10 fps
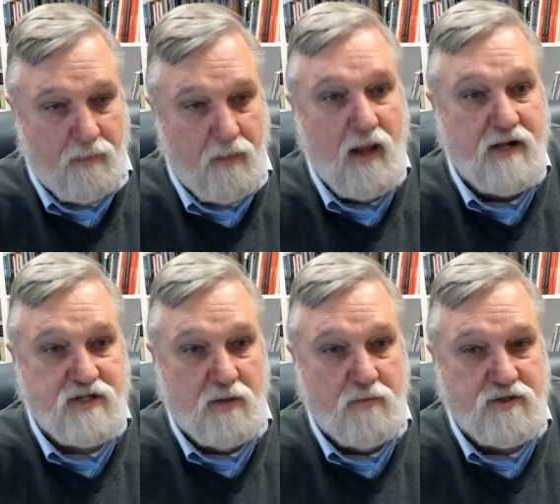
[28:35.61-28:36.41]
and
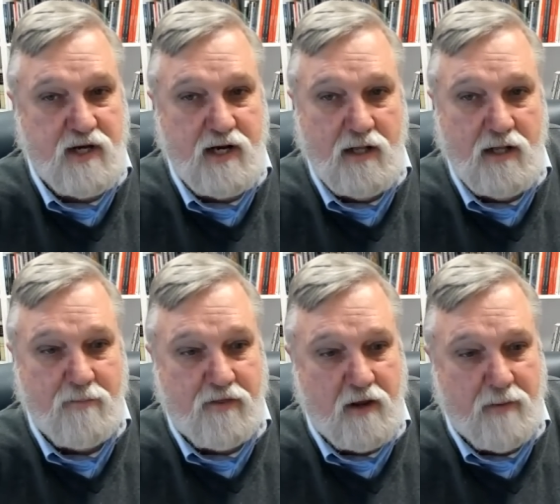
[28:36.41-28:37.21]
someone saying let me
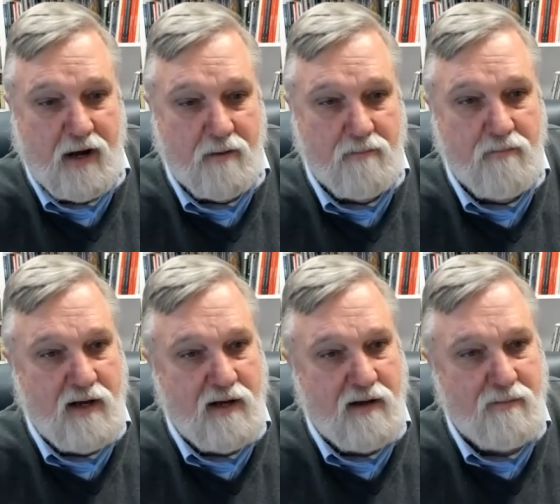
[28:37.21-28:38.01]
think about it
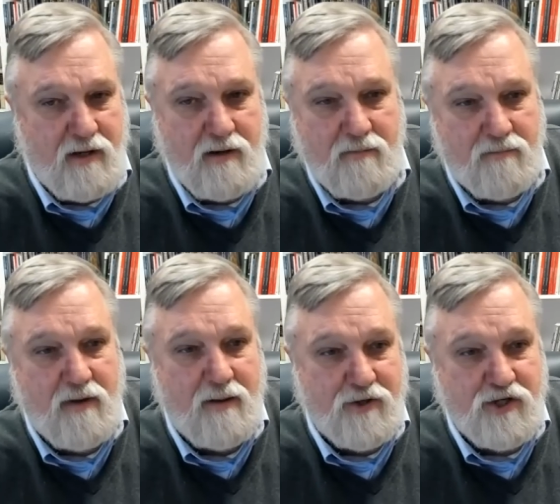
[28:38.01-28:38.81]
maybe
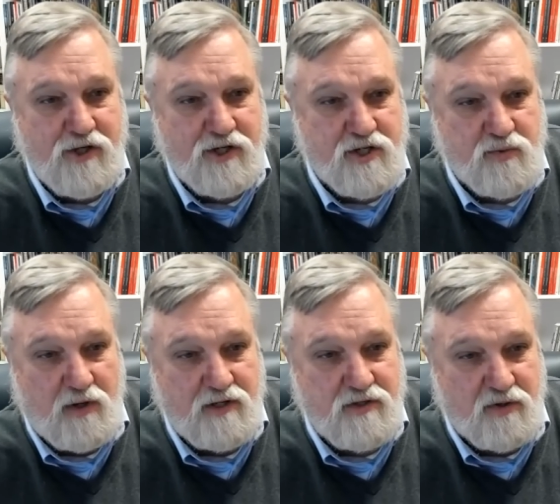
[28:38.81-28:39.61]
maybe just this
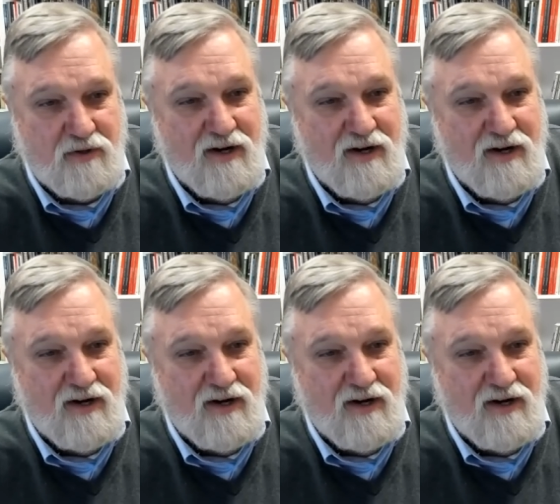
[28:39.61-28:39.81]
once or